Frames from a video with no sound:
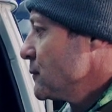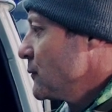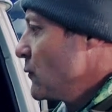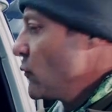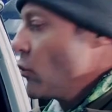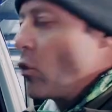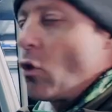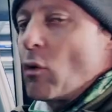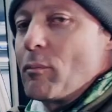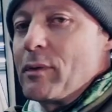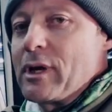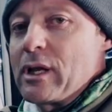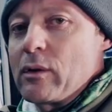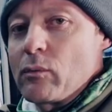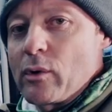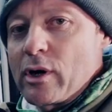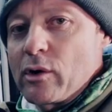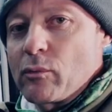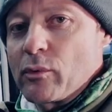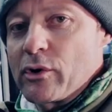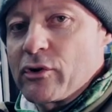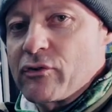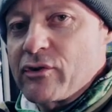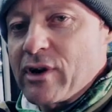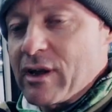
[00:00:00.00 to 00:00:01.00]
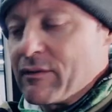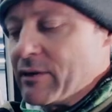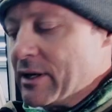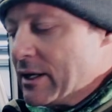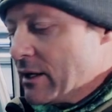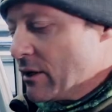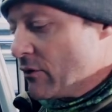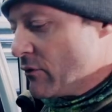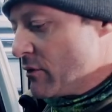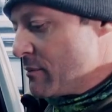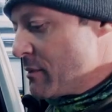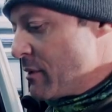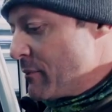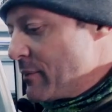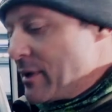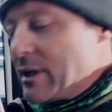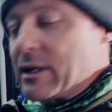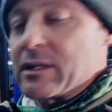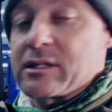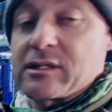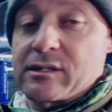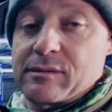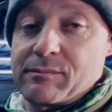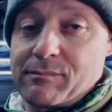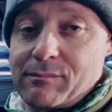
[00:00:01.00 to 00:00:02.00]
normally when we're traveling, and remember
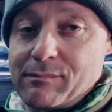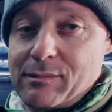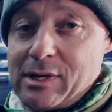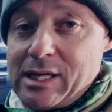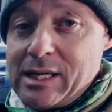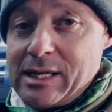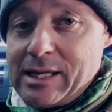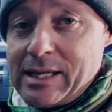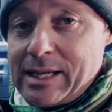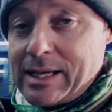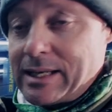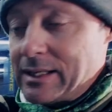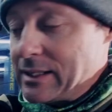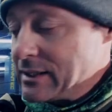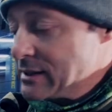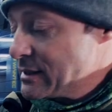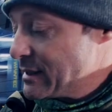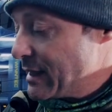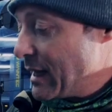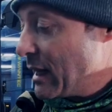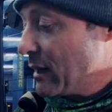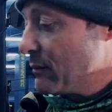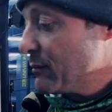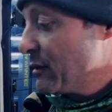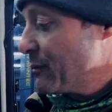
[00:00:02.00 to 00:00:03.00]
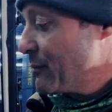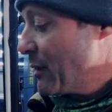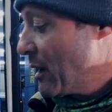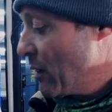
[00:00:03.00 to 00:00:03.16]
it's me and it's Elma,